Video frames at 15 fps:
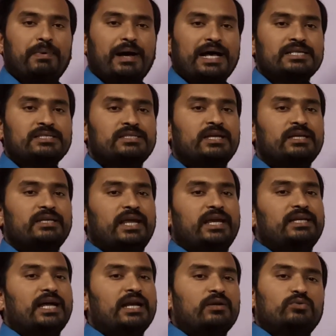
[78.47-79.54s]
pass the
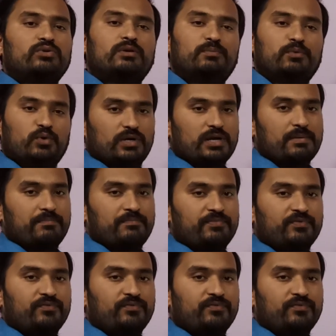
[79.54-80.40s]
data to the program